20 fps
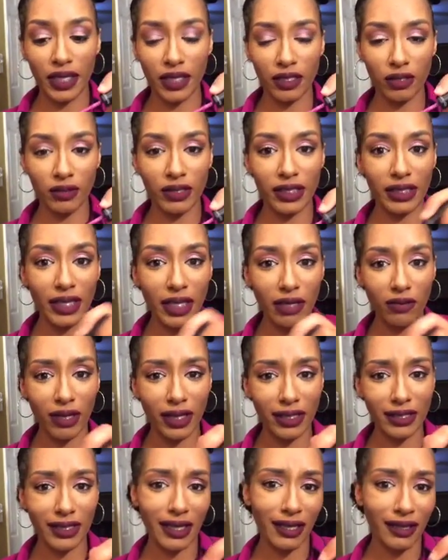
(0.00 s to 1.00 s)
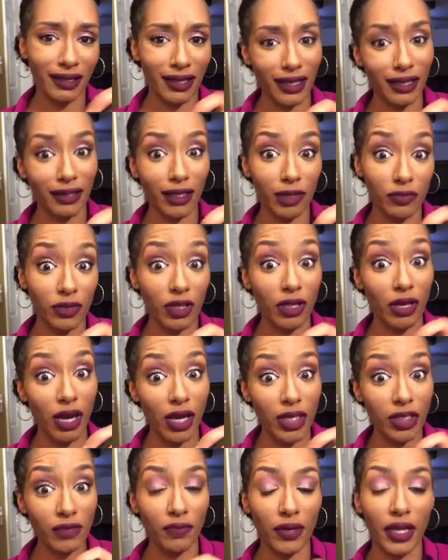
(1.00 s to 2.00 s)
So it's liquid. It's kind of like a lip
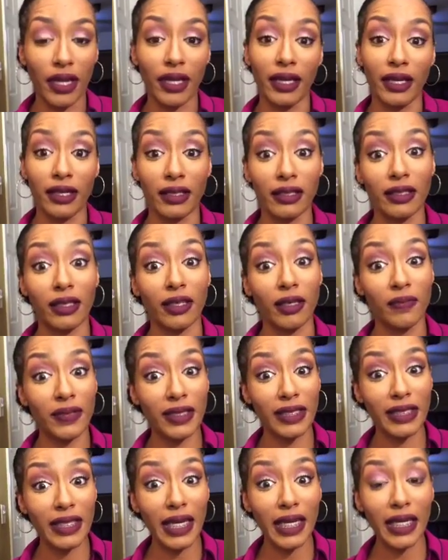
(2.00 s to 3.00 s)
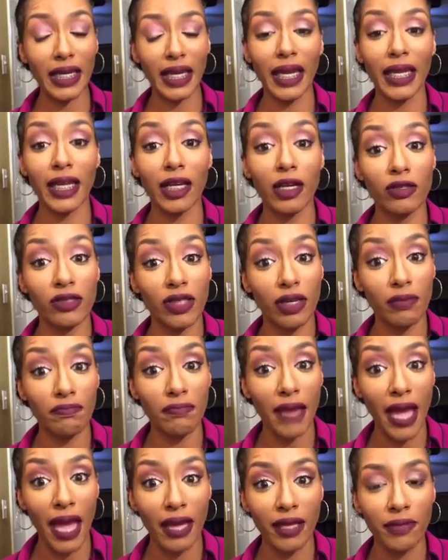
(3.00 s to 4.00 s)
gloss, but it's a lipstick, and it goes on
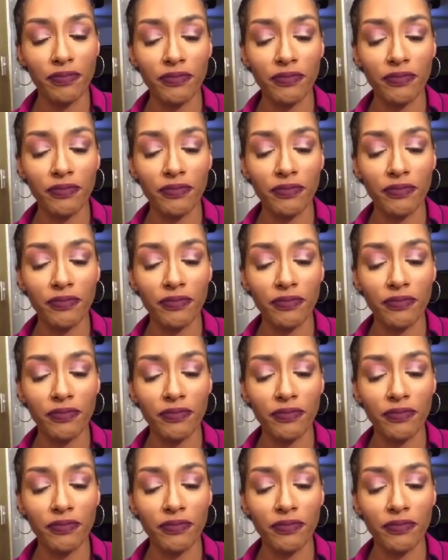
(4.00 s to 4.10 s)
matte.